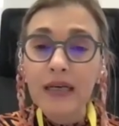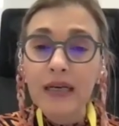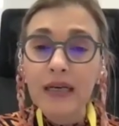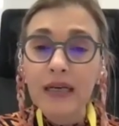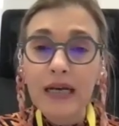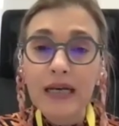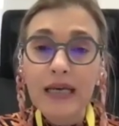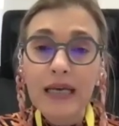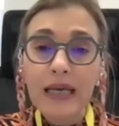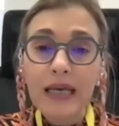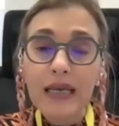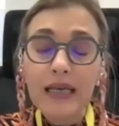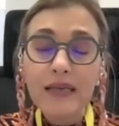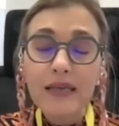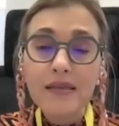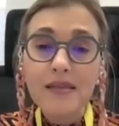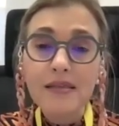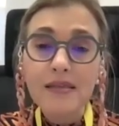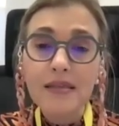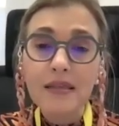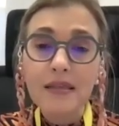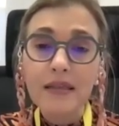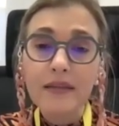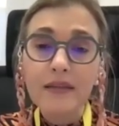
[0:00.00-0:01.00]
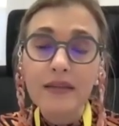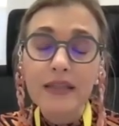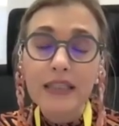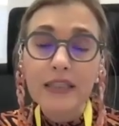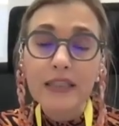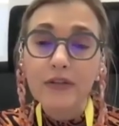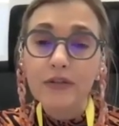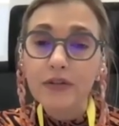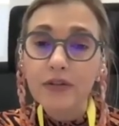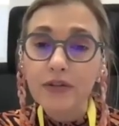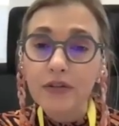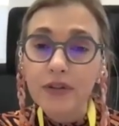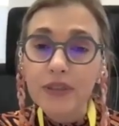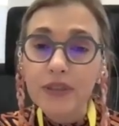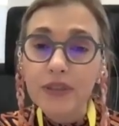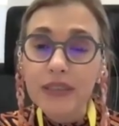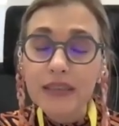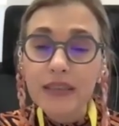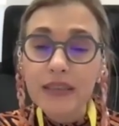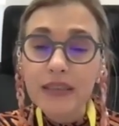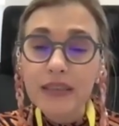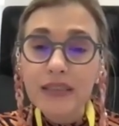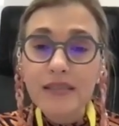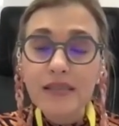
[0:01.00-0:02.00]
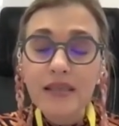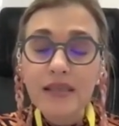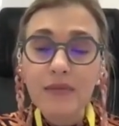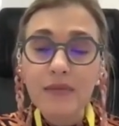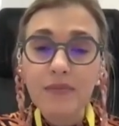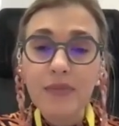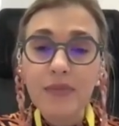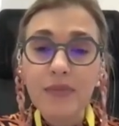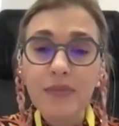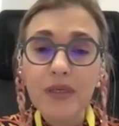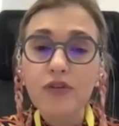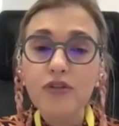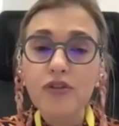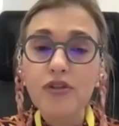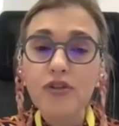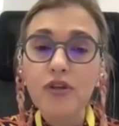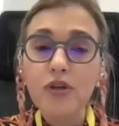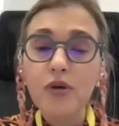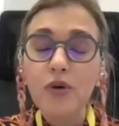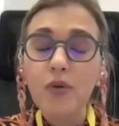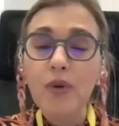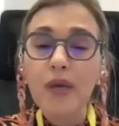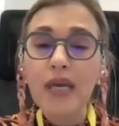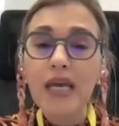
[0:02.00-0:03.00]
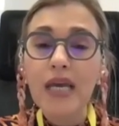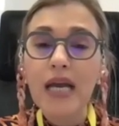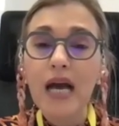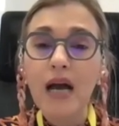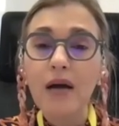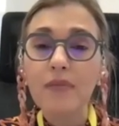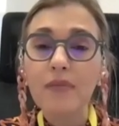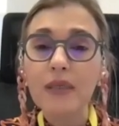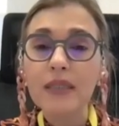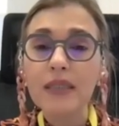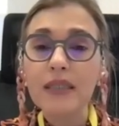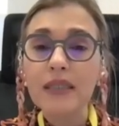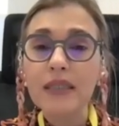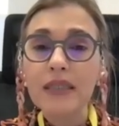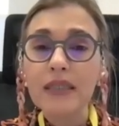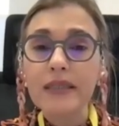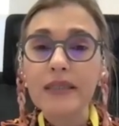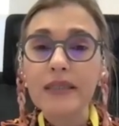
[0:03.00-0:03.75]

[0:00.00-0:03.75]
against the authorities because we have